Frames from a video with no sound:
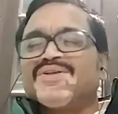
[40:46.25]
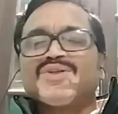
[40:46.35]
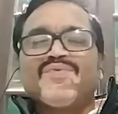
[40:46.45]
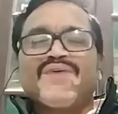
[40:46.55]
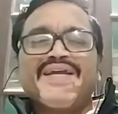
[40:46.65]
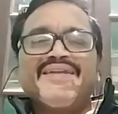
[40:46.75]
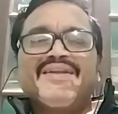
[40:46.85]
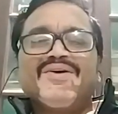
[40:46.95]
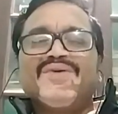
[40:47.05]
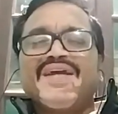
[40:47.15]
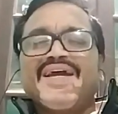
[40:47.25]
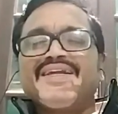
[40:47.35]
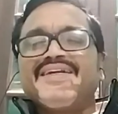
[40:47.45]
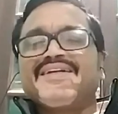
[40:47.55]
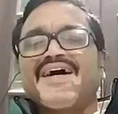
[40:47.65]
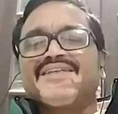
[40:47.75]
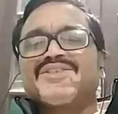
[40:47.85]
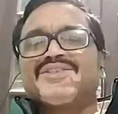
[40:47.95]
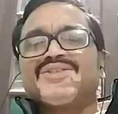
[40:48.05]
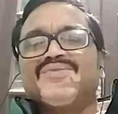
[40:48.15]
So when we are in
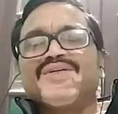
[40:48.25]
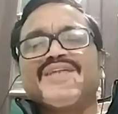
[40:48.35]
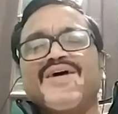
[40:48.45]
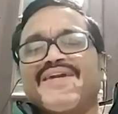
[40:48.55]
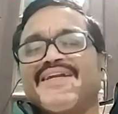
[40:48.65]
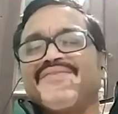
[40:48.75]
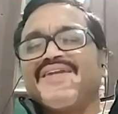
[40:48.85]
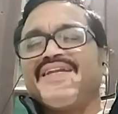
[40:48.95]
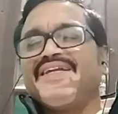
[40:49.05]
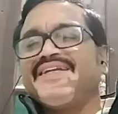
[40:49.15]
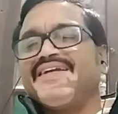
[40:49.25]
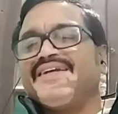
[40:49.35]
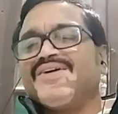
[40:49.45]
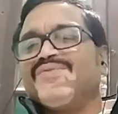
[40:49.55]
touch with our divinity,